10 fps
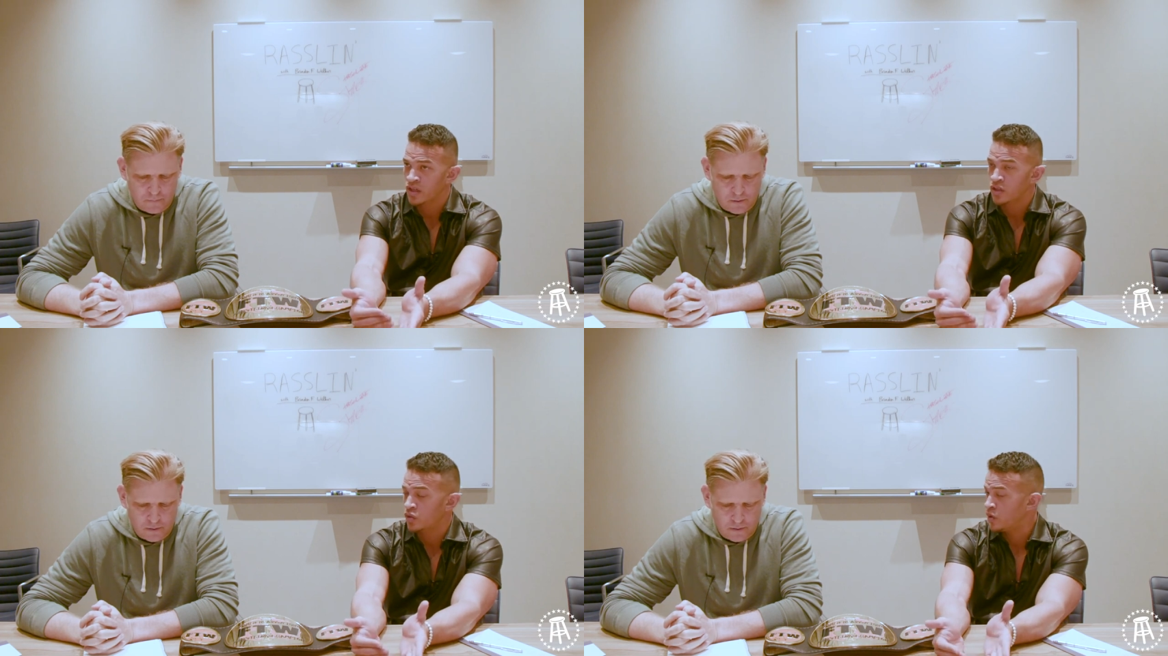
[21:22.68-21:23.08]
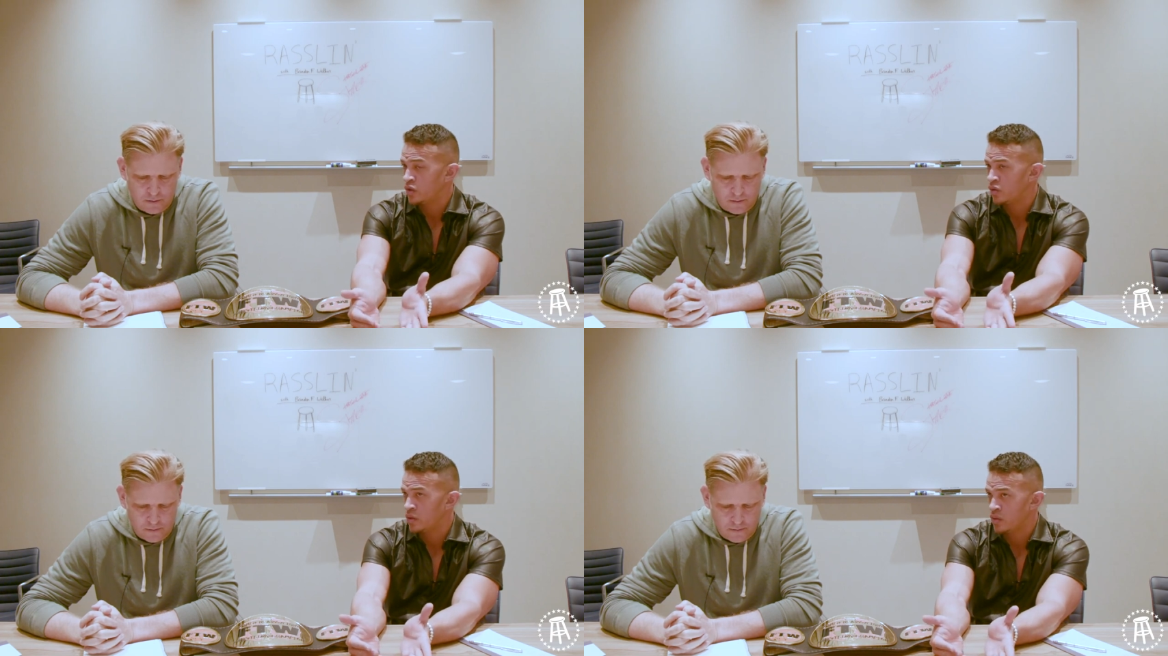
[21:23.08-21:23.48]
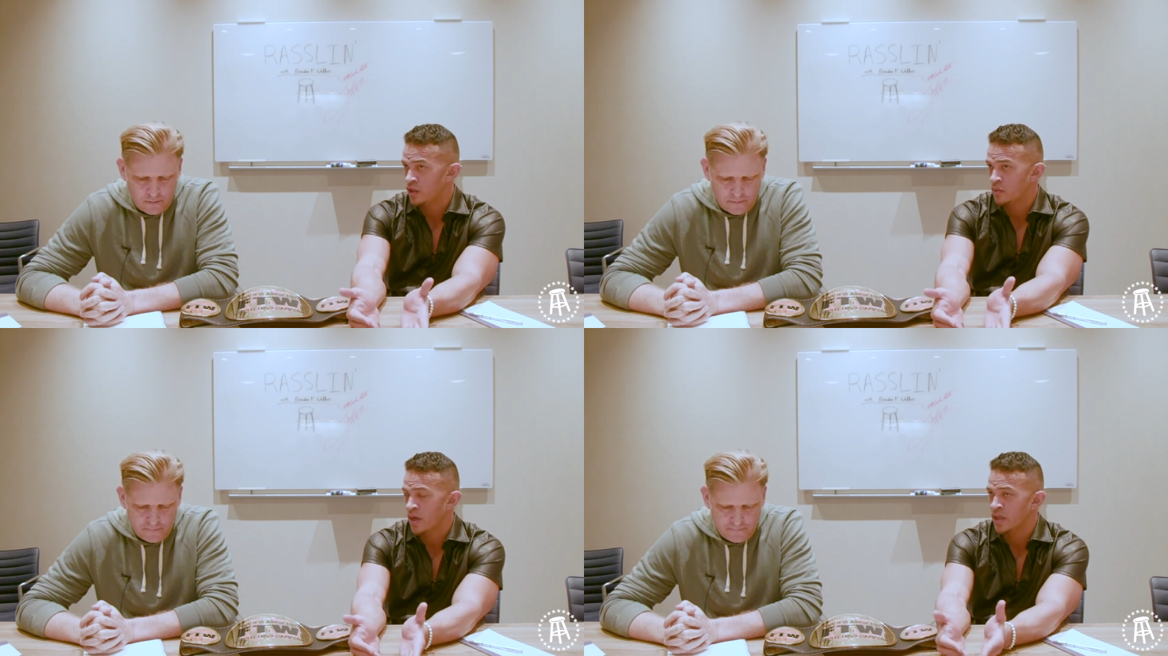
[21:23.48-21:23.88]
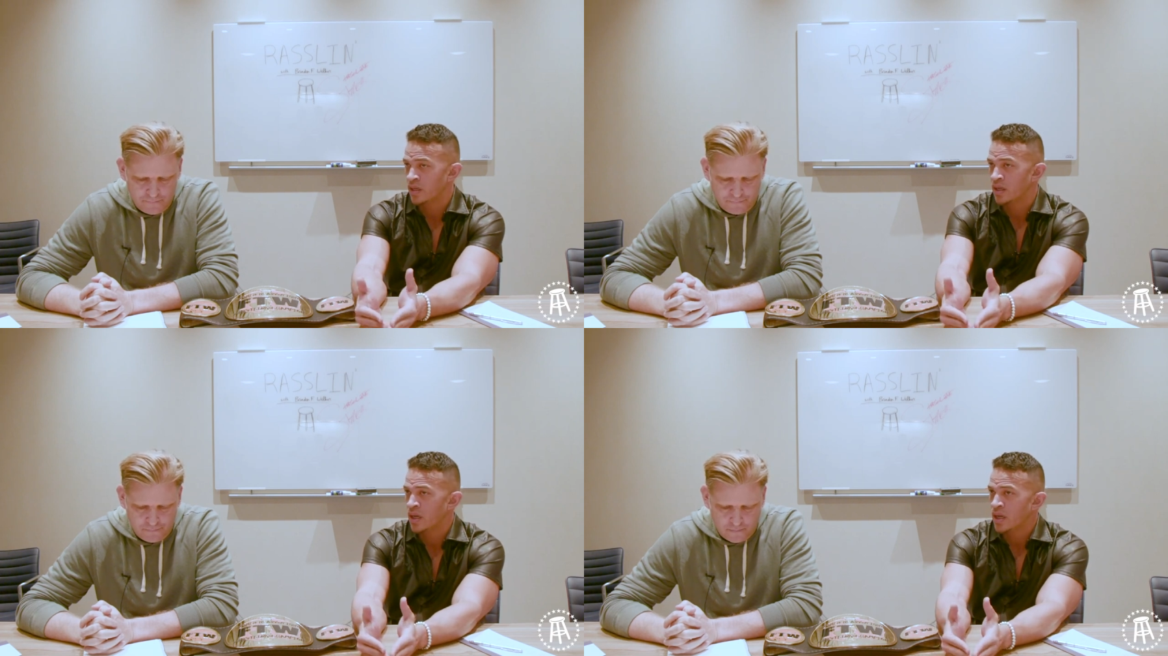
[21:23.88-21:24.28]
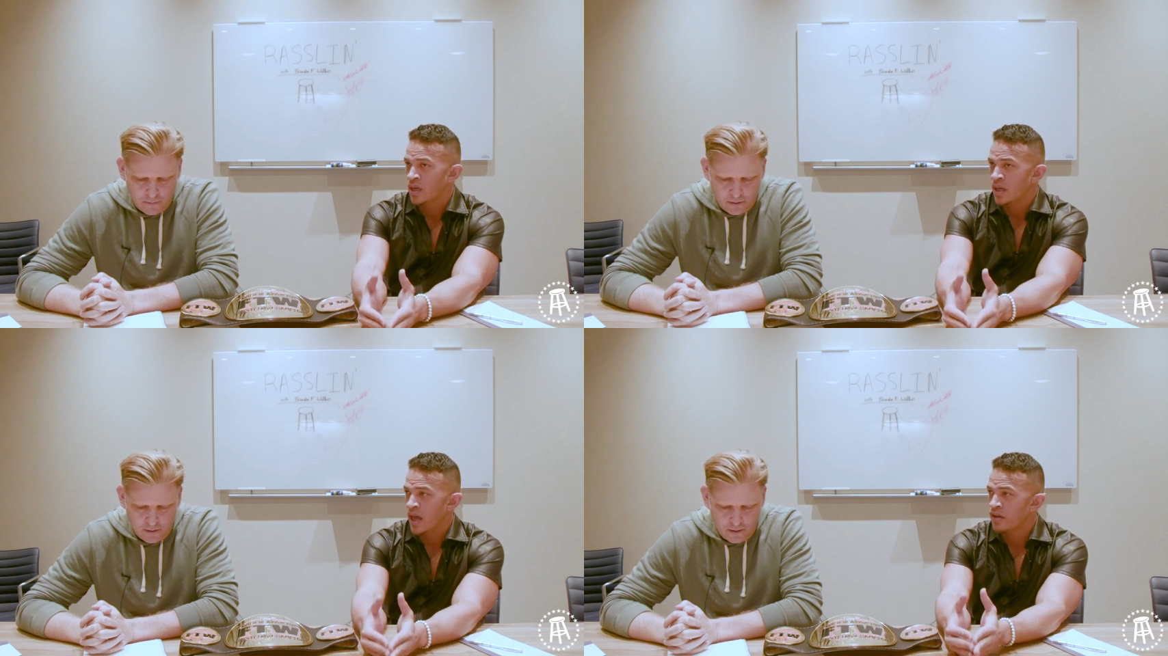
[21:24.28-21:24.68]
Speaker 1: said 2021 is my year.
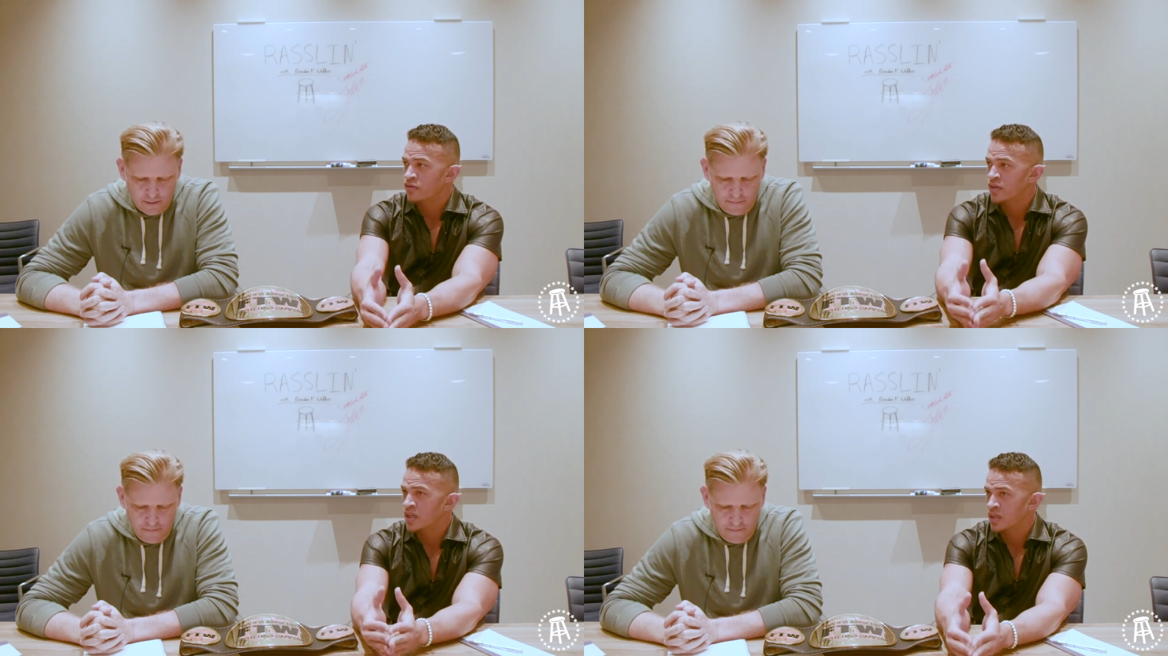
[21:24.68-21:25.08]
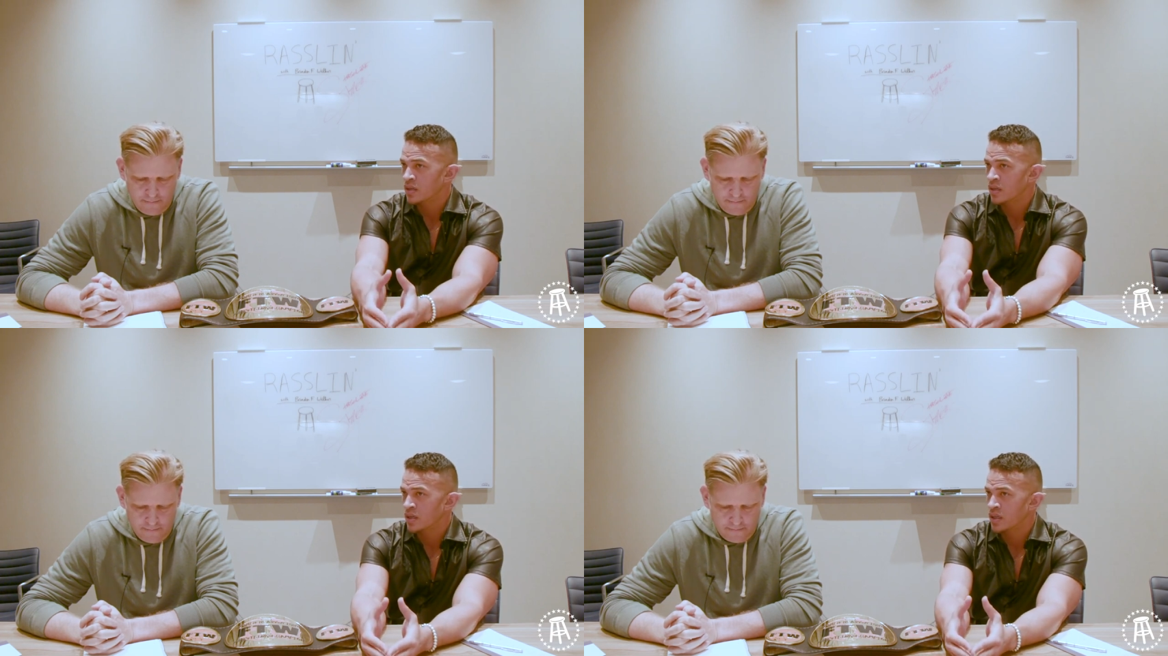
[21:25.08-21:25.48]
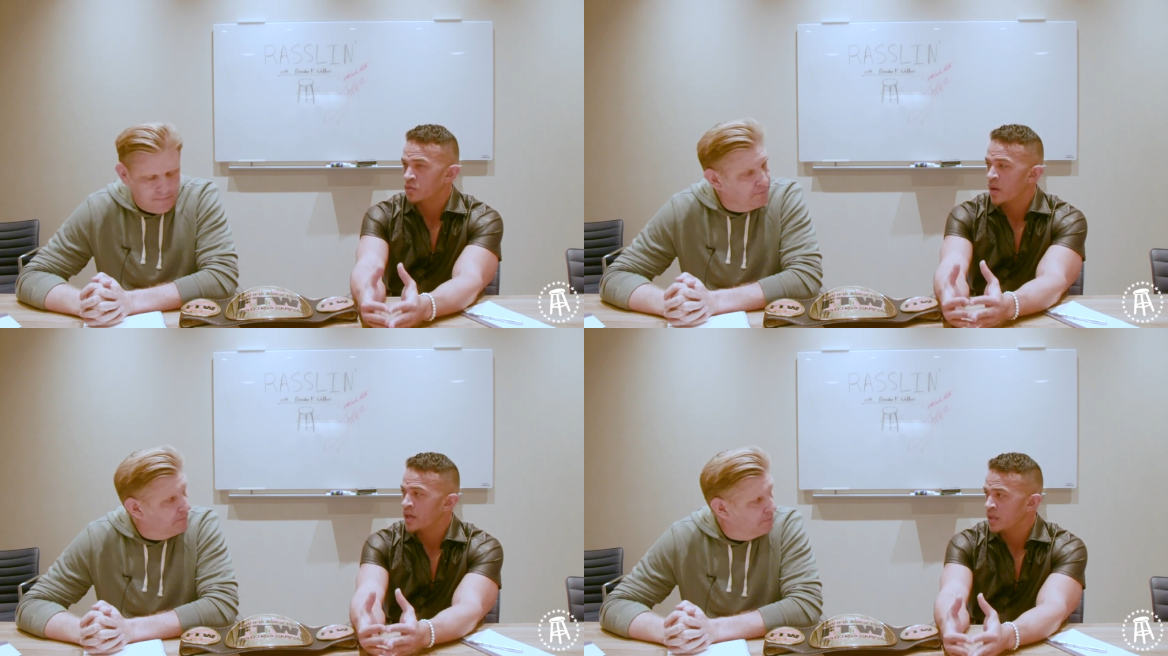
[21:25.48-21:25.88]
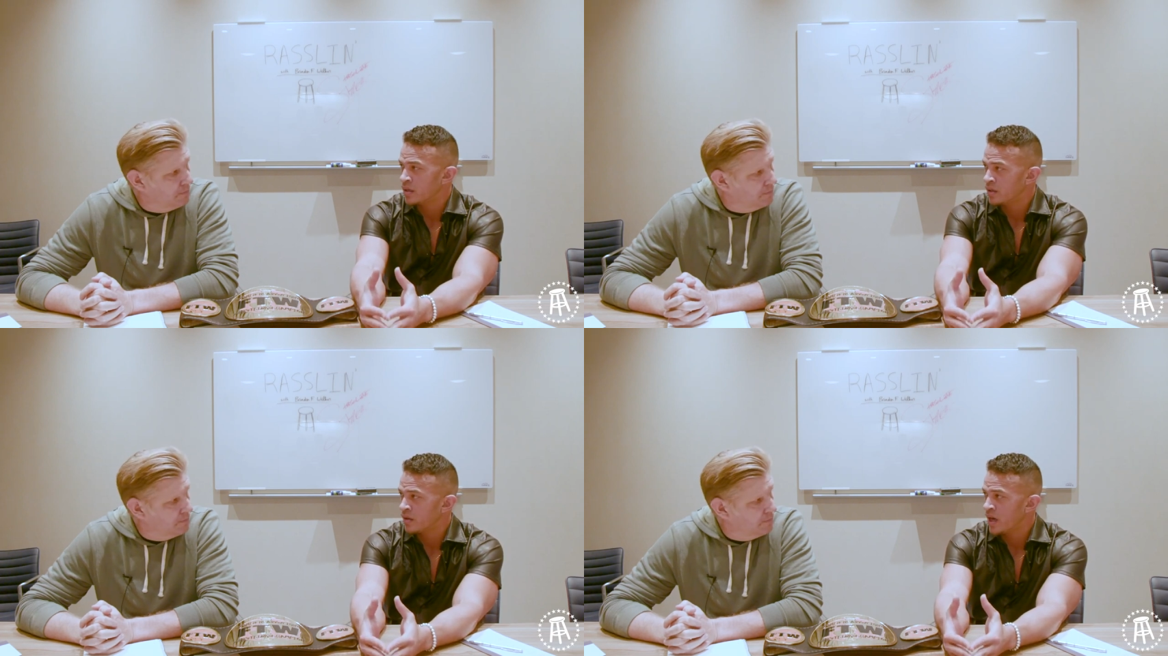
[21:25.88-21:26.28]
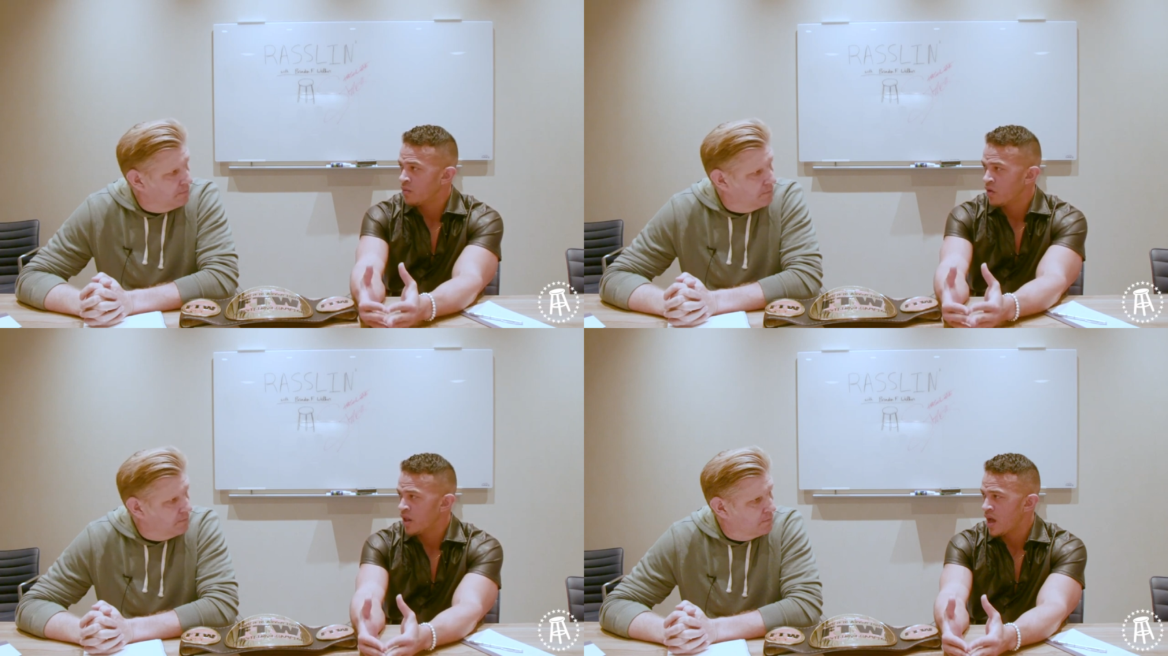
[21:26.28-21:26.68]
Every year is my year that
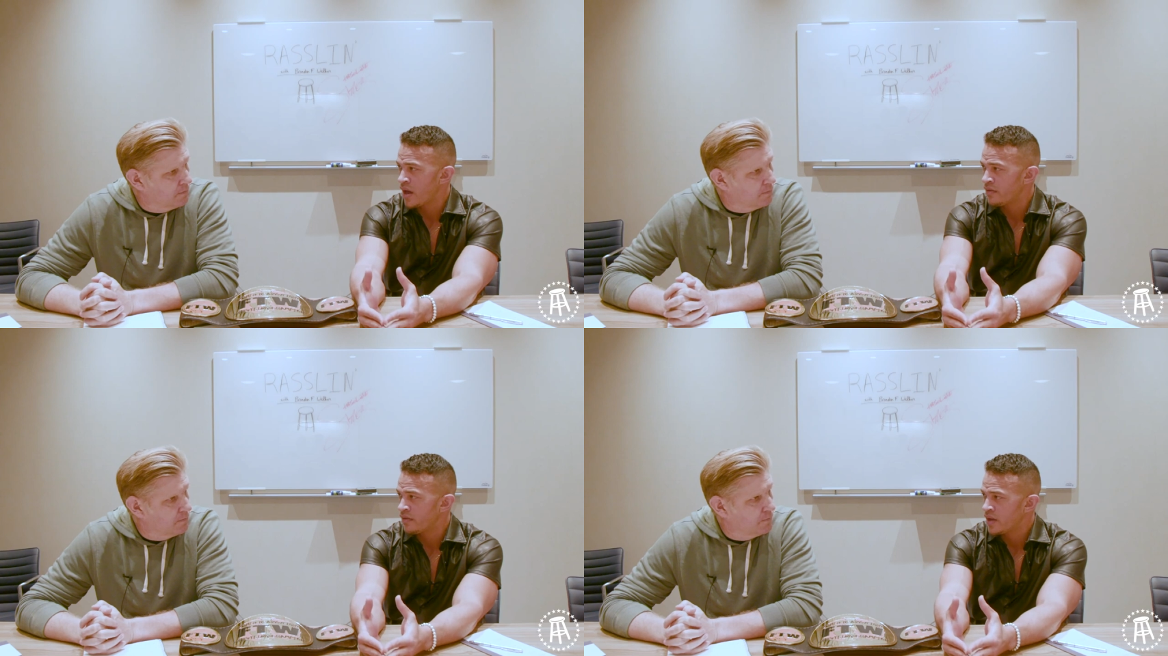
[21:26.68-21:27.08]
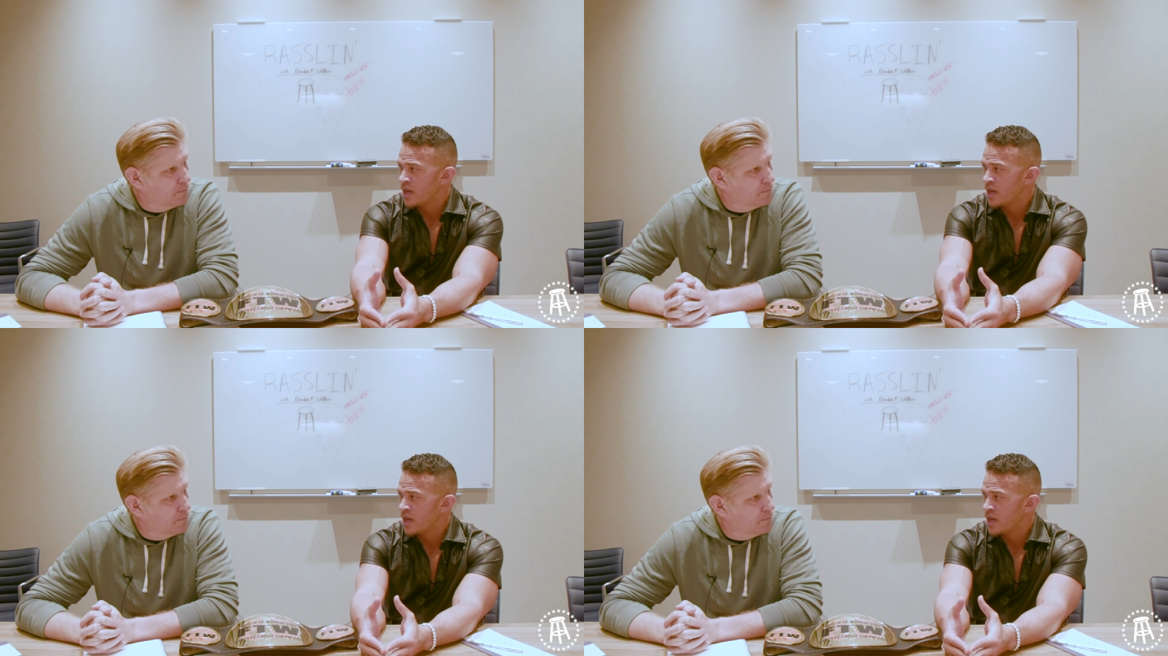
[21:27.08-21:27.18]
I'm alive,